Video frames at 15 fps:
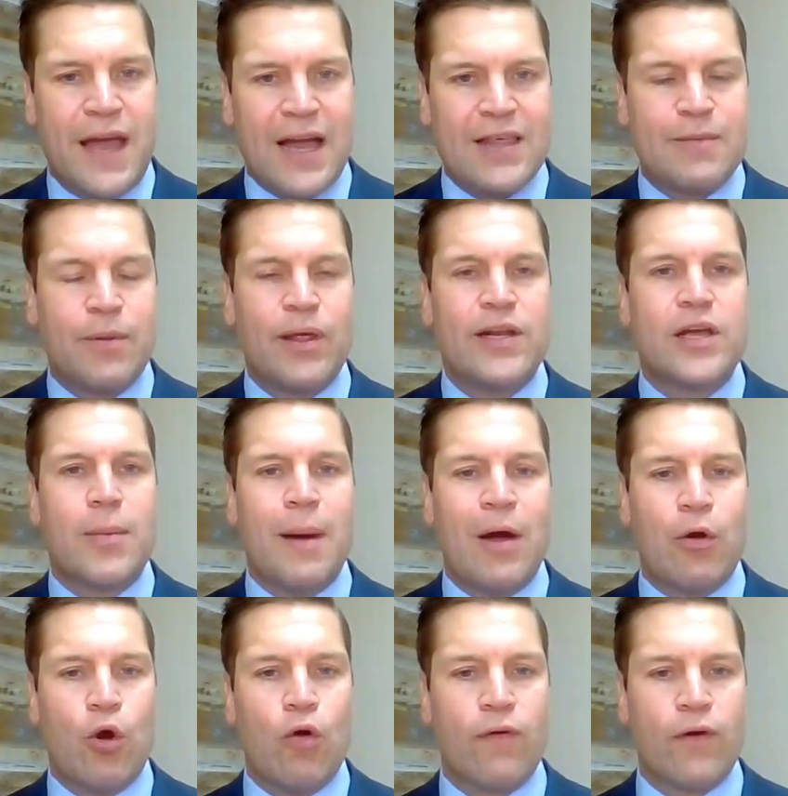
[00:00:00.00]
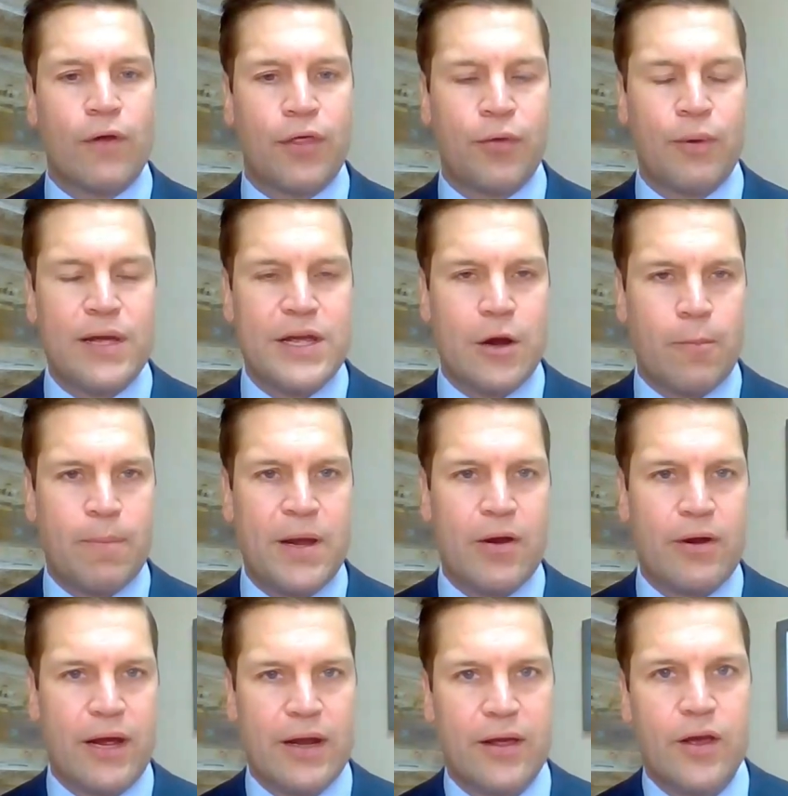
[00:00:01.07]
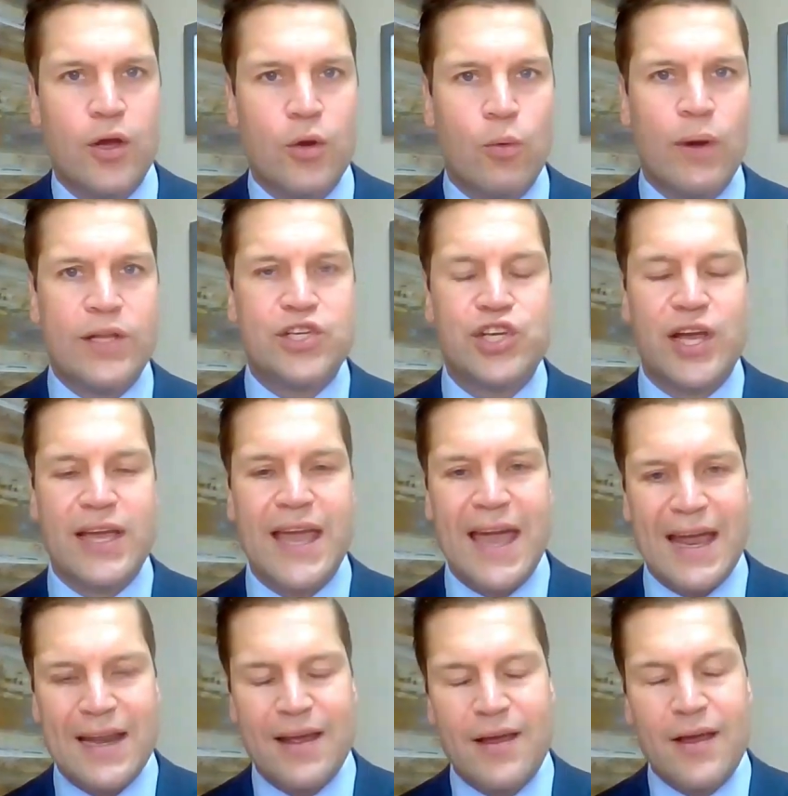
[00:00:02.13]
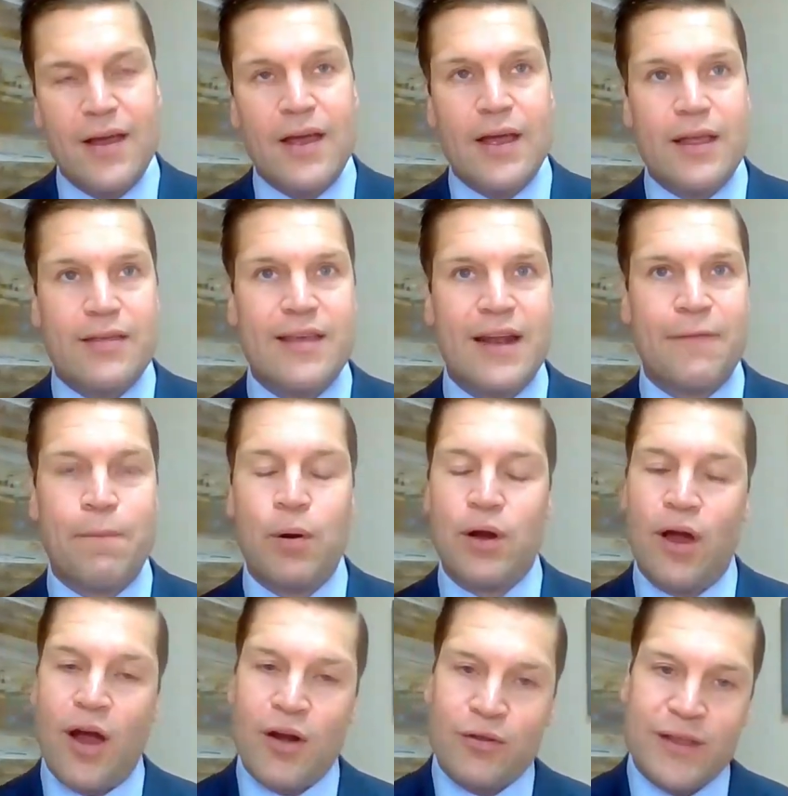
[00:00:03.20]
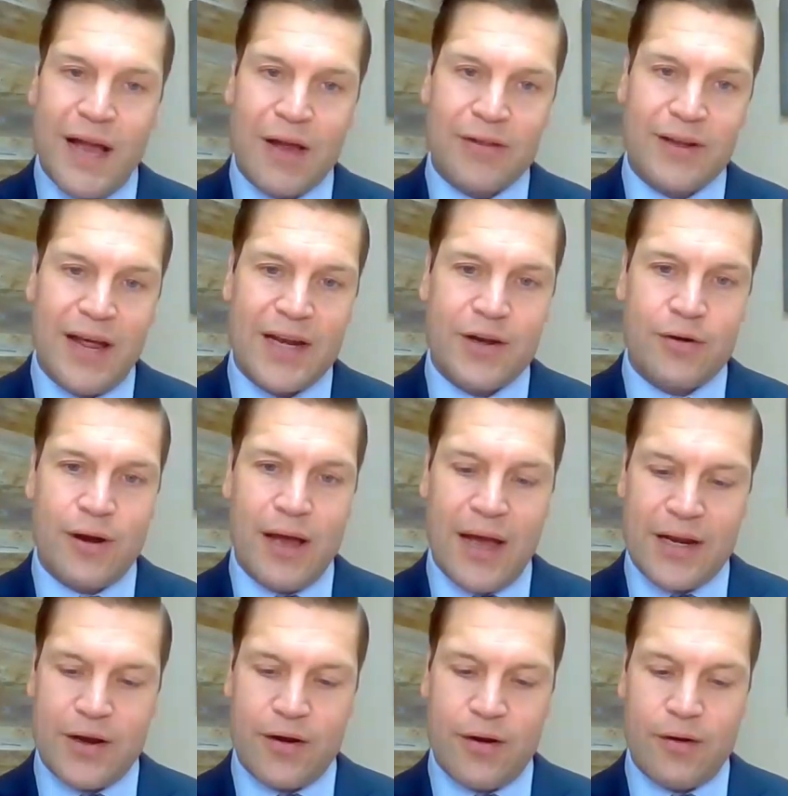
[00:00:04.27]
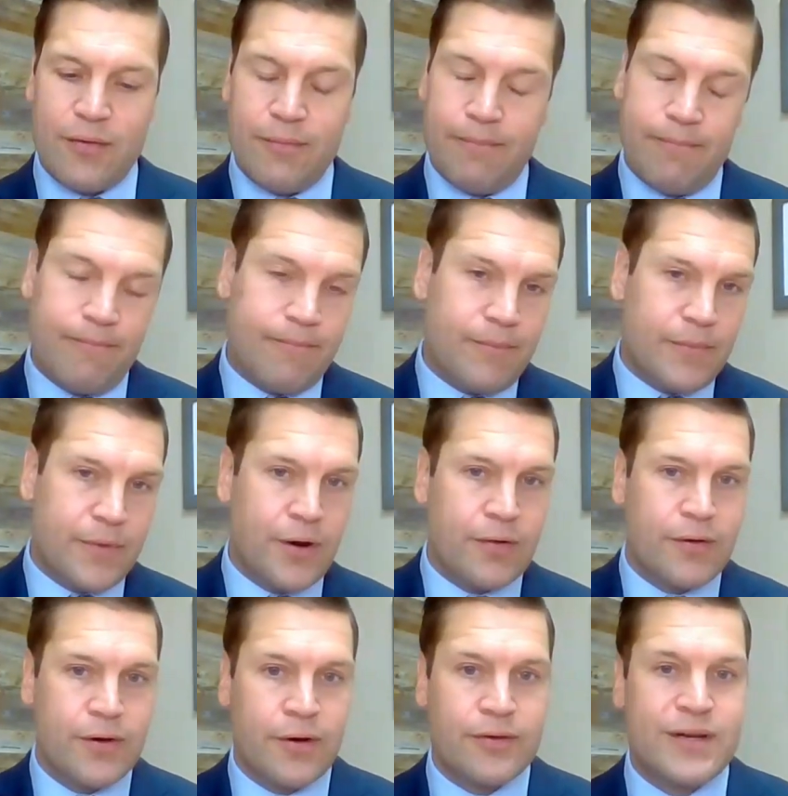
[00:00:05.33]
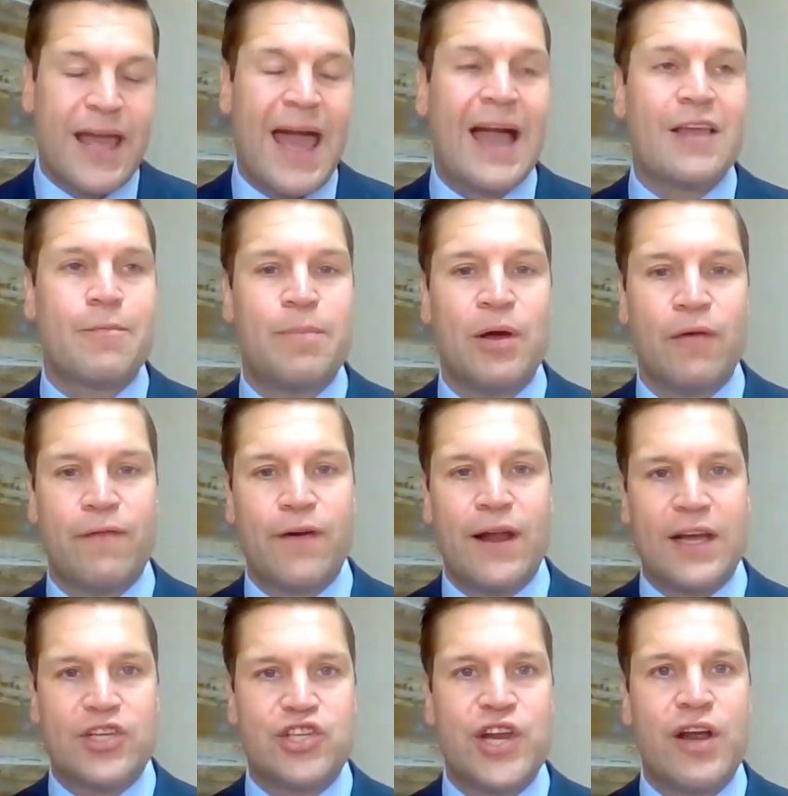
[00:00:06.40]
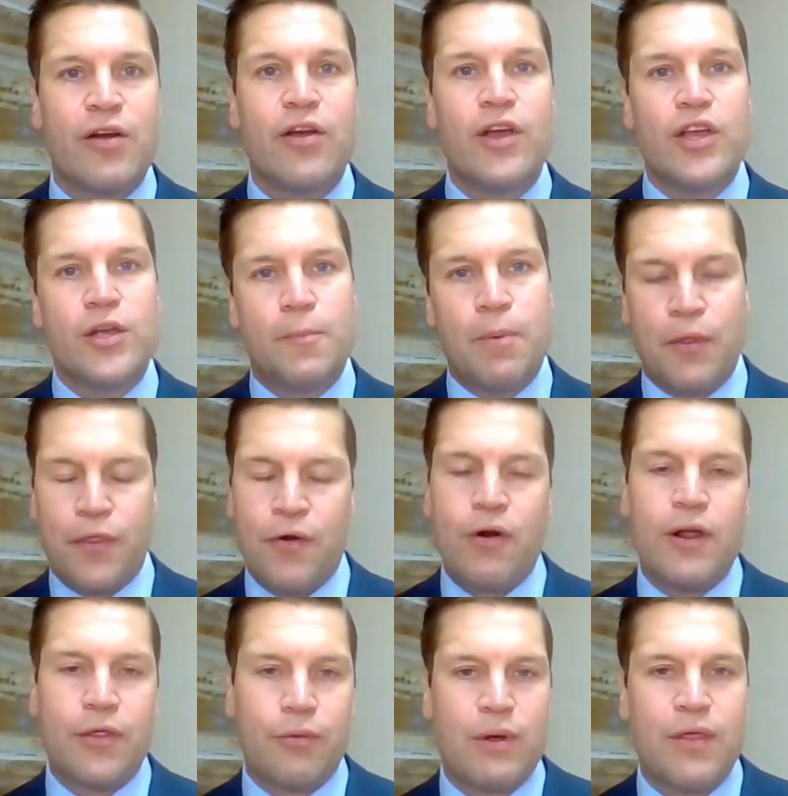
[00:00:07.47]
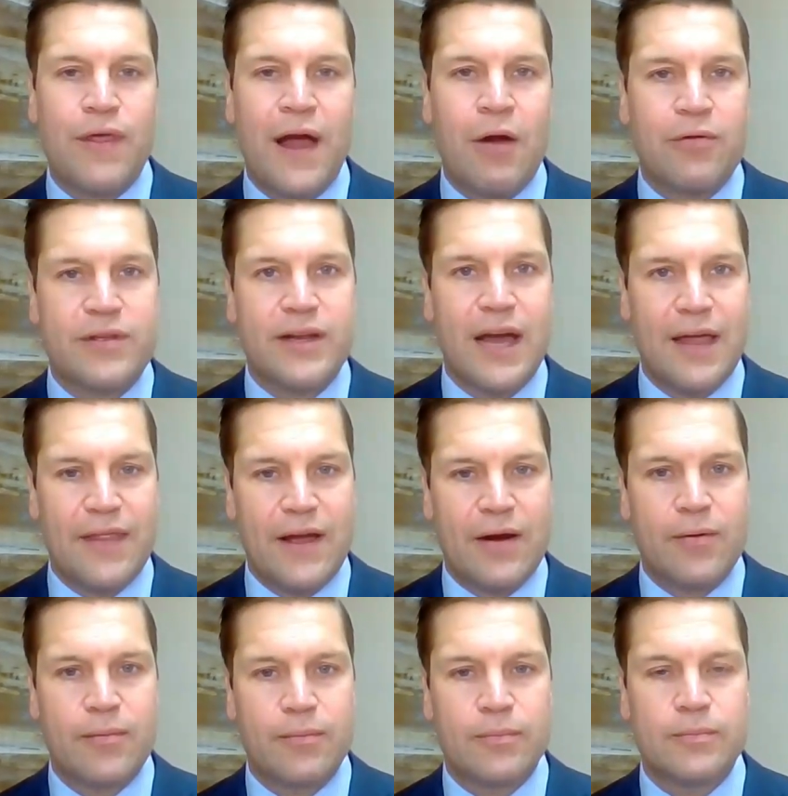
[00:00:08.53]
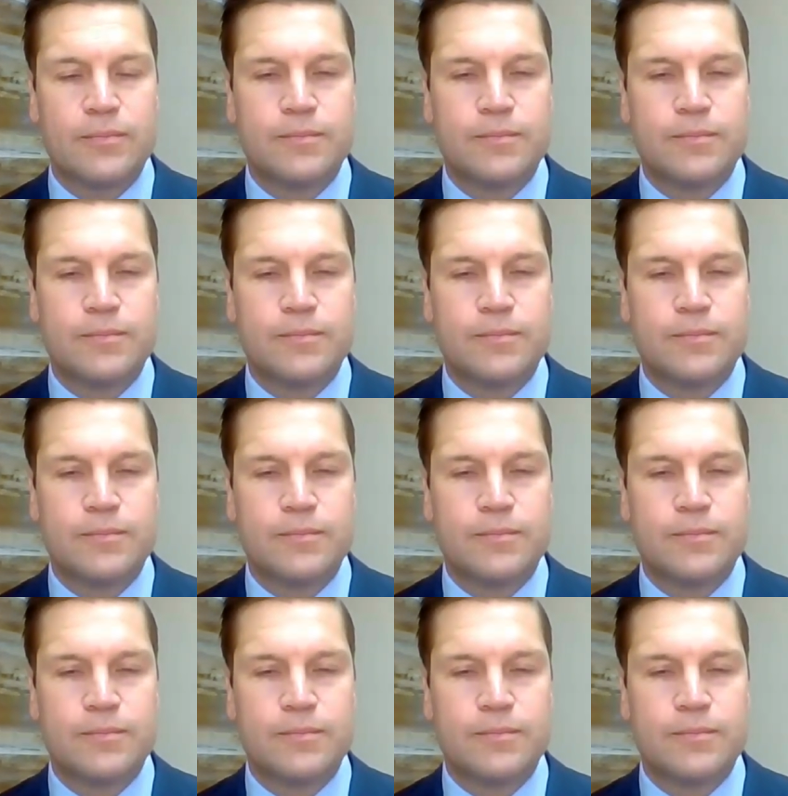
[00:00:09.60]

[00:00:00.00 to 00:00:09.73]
of taxable income out over a 3-year period, which, again, instead of putting $100,000 on your tax bill for next year, you put $33,000 on there.